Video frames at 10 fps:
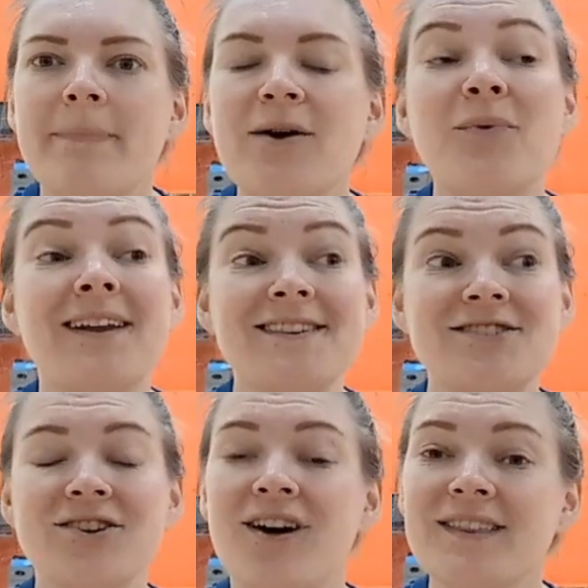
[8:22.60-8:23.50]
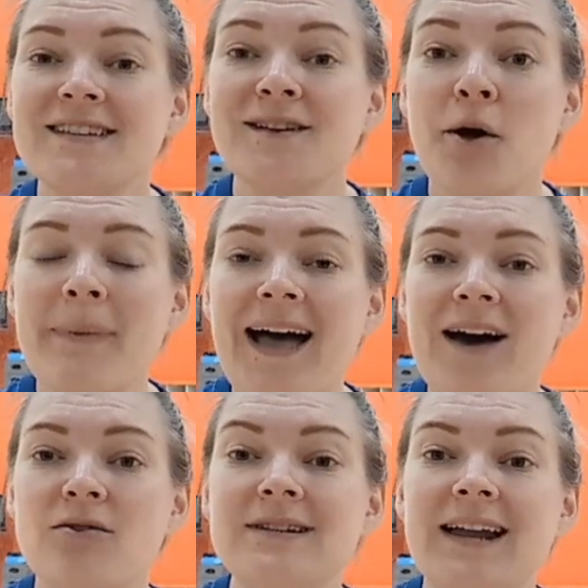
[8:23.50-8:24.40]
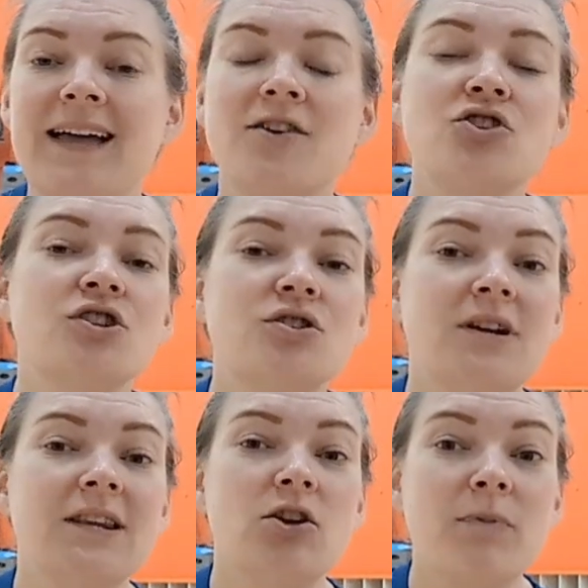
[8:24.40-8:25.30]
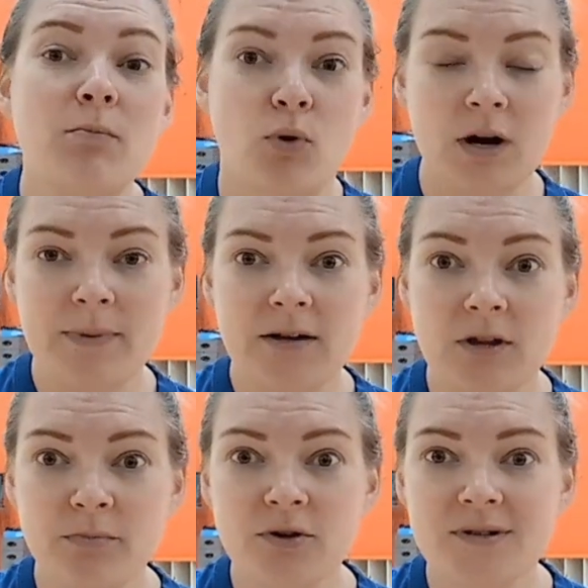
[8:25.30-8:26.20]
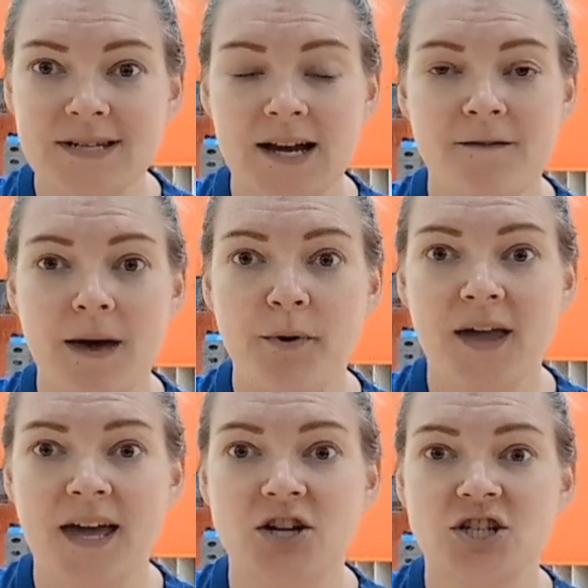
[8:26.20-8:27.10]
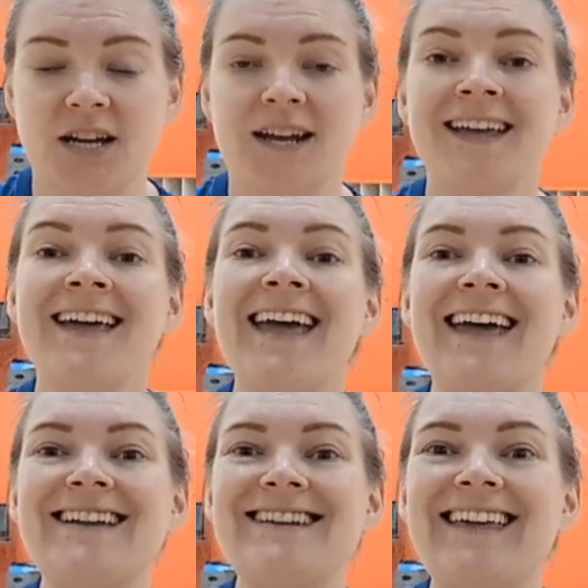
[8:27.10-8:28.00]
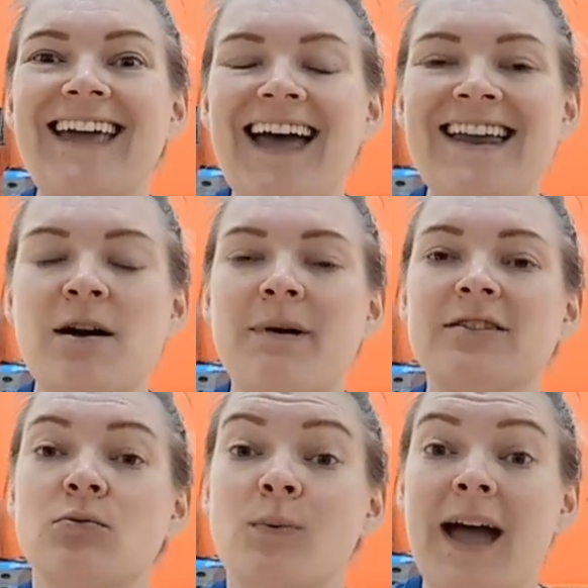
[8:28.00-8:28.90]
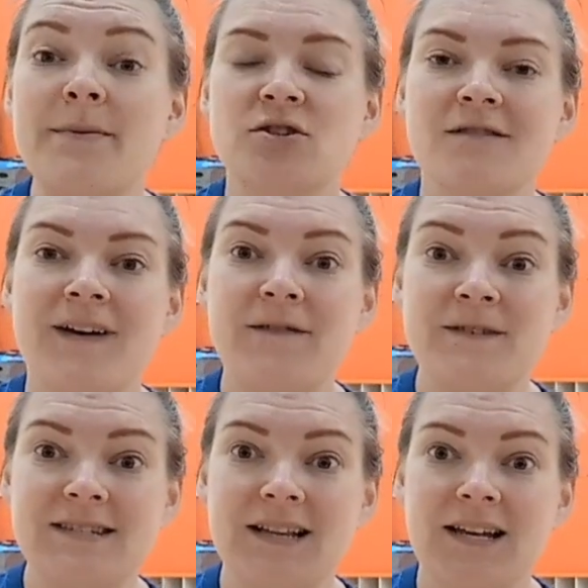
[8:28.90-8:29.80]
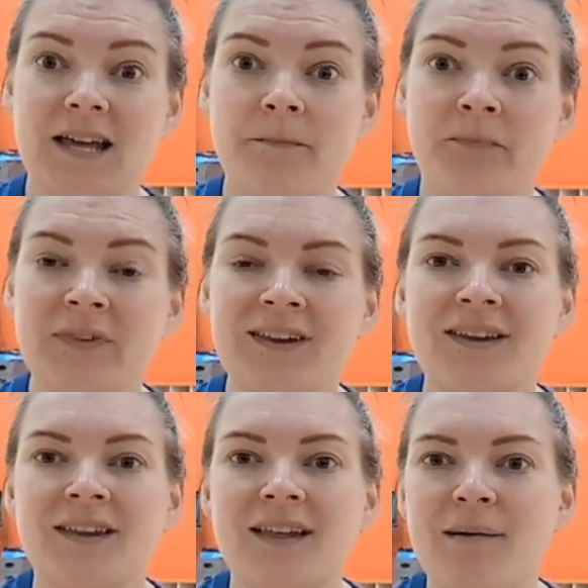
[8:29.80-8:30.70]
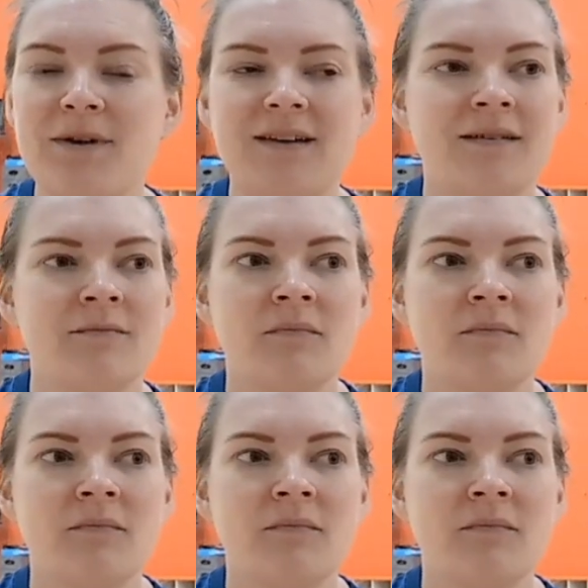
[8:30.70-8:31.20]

But when I saw these come out and I understood a little bit more about the Bluesign fabrication and again about the WRAP certified facility, I mean,